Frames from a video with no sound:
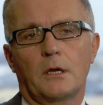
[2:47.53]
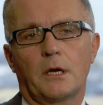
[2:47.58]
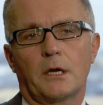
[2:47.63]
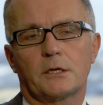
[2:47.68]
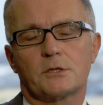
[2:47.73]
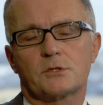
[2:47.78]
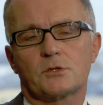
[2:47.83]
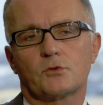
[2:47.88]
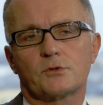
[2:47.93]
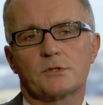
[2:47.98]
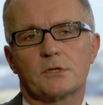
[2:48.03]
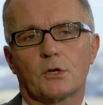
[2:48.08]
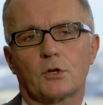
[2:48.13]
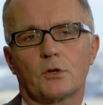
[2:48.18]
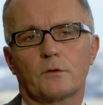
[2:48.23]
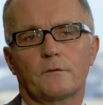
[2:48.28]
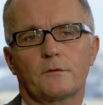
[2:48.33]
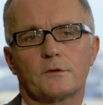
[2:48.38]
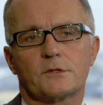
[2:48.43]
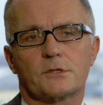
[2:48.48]
And it's also
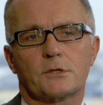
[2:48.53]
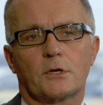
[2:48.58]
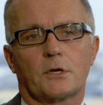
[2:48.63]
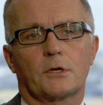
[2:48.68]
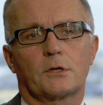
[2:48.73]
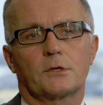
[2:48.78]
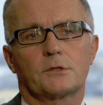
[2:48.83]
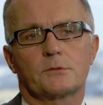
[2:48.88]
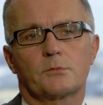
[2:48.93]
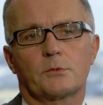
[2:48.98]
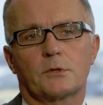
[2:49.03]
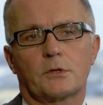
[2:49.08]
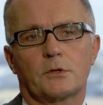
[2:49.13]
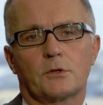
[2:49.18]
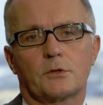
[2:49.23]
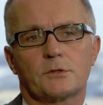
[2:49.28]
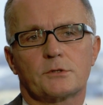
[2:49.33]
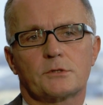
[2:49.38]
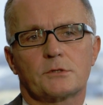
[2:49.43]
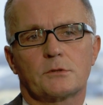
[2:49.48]
good for Sage
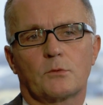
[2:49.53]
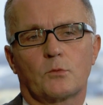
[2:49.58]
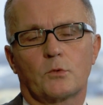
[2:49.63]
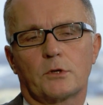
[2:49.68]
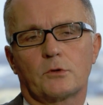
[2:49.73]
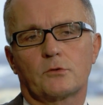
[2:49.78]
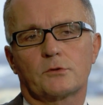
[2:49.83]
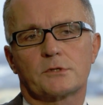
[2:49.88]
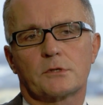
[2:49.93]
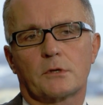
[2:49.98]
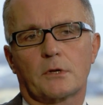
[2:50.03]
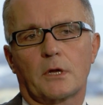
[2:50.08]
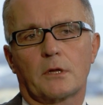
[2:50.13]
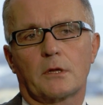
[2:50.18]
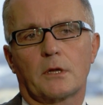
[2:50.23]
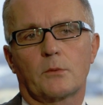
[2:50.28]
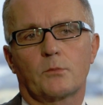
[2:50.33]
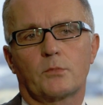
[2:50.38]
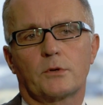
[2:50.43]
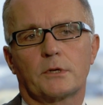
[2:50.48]
because we also
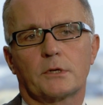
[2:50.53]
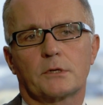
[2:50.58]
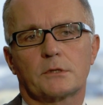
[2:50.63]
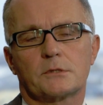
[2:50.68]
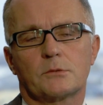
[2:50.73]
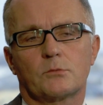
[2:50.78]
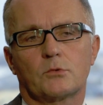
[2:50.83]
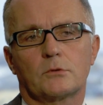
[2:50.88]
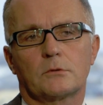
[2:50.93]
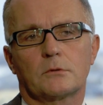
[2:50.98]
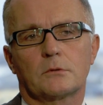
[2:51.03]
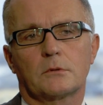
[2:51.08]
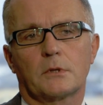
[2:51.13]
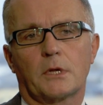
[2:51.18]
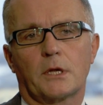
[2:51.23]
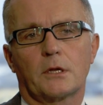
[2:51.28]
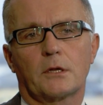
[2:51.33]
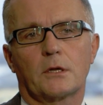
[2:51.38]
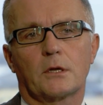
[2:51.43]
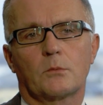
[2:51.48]
get that predictable
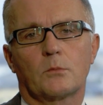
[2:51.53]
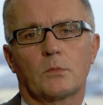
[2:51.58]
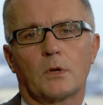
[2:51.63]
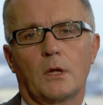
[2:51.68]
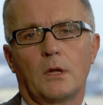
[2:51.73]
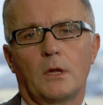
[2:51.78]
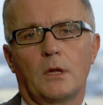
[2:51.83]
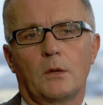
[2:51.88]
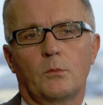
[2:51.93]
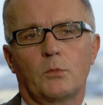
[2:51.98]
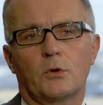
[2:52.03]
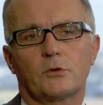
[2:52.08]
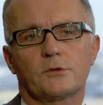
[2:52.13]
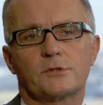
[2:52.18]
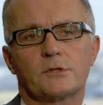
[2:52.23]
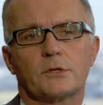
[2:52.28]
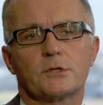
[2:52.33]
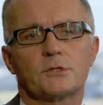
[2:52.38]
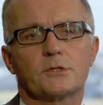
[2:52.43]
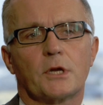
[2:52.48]
income, but
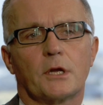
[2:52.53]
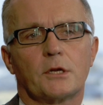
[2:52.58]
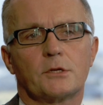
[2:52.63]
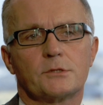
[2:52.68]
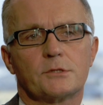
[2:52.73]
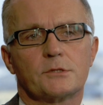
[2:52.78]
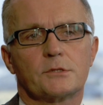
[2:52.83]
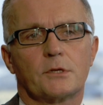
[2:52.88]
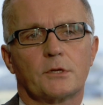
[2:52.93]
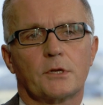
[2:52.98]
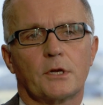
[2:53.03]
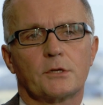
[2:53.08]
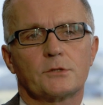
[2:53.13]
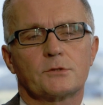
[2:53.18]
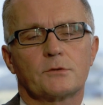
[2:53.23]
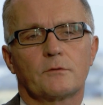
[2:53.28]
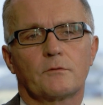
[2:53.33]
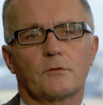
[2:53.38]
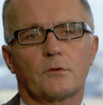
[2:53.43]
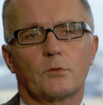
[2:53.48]
also it changes the
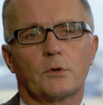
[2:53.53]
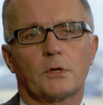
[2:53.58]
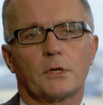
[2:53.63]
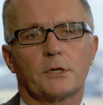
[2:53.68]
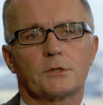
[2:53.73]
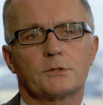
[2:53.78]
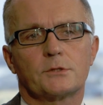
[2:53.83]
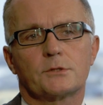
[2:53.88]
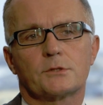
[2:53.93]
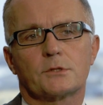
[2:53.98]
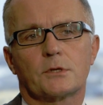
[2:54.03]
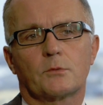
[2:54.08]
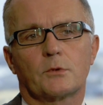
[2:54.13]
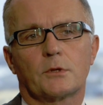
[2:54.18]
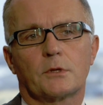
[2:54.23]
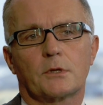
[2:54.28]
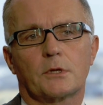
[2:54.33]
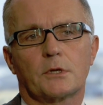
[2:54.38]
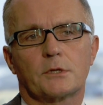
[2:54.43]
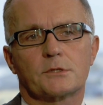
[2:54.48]
nature of the relationship
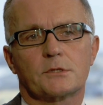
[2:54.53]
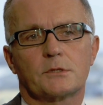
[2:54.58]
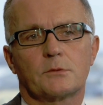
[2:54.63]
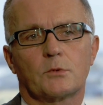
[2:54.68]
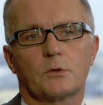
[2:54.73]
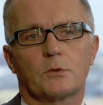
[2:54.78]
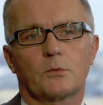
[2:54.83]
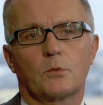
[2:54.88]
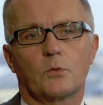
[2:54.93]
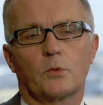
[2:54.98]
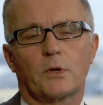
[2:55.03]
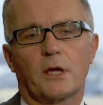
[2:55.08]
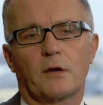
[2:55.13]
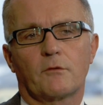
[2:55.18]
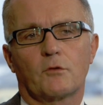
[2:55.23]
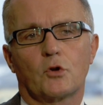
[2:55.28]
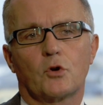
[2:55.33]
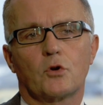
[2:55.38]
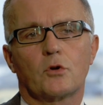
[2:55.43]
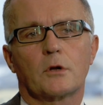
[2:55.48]
with the customer. We
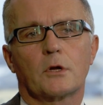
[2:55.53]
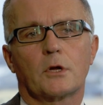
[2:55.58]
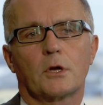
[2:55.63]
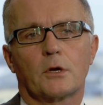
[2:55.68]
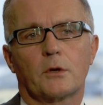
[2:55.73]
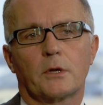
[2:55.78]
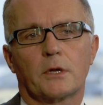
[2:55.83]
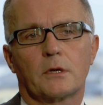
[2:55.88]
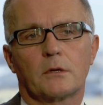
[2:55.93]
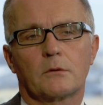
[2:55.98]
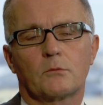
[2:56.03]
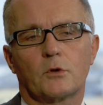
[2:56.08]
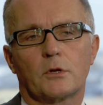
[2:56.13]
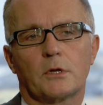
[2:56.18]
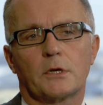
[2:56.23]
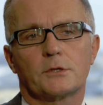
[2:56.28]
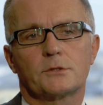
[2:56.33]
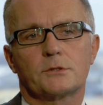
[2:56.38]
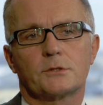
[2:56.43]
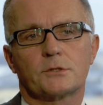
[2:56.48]
have an ongoing
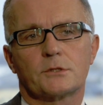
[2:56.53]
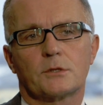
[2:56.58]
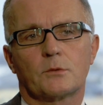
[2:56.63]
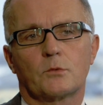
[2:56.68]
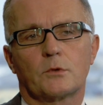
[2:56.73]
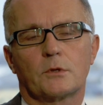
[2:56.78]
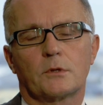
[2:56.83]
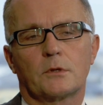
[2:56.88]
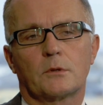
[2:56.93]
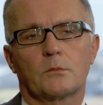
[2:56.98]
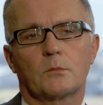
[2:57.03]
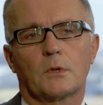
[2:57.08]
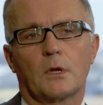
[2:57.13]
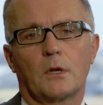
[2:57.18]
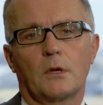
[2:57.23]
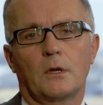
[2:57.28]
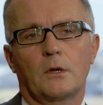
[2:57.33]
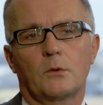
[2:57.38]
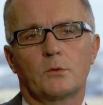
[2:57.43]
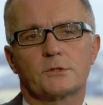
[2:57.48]
relationship with them,
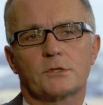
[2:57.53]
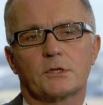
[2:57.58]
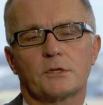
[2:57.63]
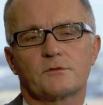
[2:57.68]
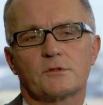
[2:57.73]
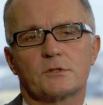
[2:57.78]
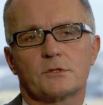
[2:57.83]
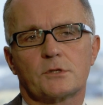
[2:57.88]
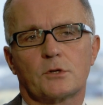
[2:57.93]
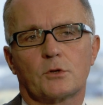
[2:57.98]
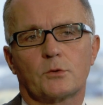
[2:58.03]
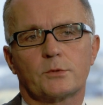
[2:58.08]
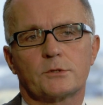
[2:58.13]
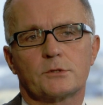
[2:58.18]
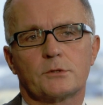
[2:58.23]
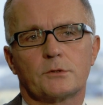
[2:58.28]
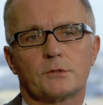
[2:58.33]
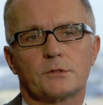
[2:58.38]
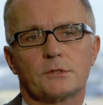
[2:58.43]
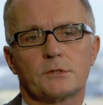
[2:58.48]
which gives us an
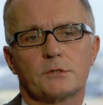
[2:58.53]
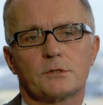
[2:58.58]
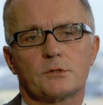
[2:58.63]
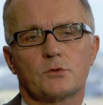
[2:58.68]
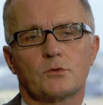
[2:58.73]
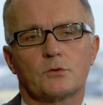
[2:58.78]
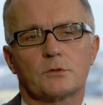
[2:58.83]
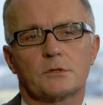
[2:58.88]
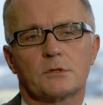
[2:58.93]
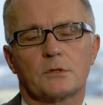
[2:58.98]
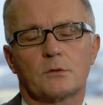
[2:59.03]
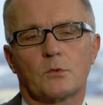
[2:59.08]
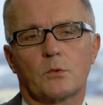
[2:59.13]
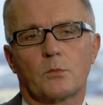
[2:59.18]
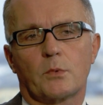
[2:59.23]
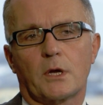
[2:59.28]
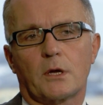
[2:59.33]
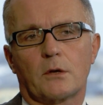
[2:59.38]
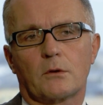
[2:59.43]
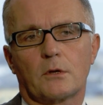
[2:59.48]
opportunity to talk to them
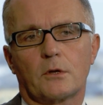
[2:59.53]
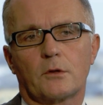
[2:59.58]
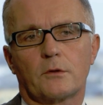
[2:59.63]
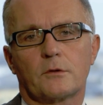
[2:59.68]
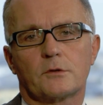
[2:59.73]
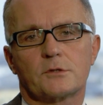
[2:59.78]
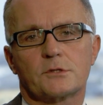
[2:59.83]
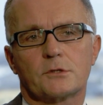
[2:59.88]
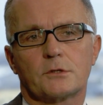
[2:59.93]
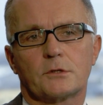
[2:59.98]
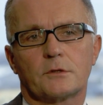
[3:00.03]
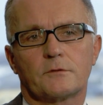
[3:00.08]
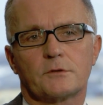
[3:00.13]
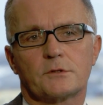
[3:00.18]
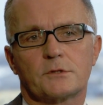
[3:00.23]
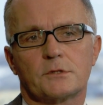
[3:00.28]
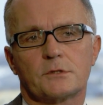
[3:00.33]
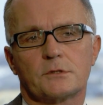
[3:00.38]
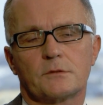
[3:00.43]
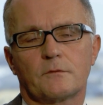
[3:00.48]
about other
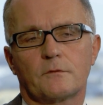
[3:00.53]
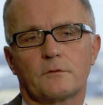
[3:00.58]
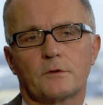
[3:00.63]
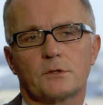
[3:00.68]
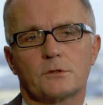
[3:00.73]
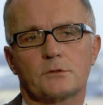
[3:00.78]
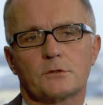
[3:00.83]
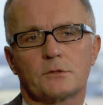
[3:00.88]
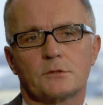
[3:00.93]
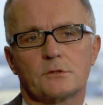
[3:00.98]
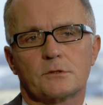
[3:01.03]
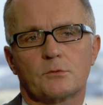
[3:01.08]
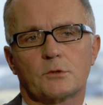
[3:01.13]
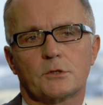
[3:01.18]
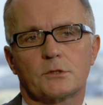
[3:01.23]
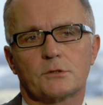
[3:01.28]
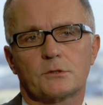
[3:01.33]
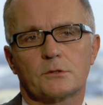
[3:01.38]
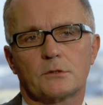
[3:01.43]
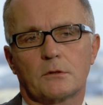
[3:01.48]
services and features
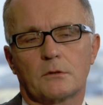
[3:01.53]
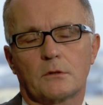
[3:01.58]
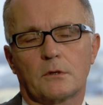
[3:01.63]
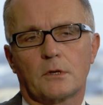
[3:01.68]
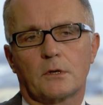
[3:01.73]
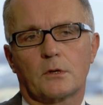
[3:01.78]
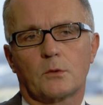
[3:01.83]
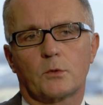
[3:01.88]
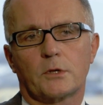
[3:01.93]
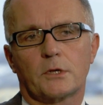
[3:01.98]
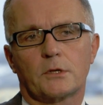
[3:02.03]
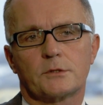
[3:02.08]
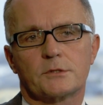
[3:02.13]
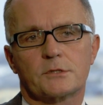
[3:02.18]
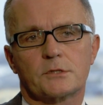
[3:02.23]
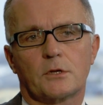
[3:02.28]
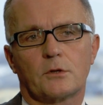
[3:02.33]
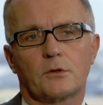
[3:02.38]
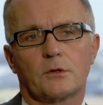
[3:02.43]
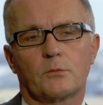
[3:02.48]
which, you know, we can
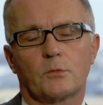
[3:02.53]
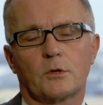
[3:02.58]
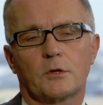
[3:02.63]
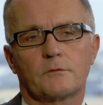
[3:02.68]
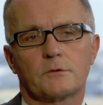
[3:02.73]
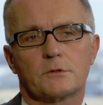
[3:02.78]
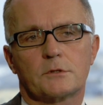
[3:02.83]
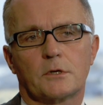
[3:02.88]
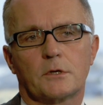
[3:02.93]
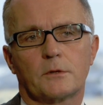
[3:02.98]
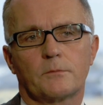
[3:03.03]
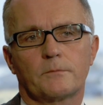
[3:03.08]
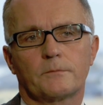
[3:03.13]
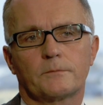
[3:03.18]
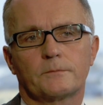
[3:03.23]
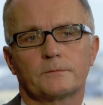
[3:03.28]
sell them over time.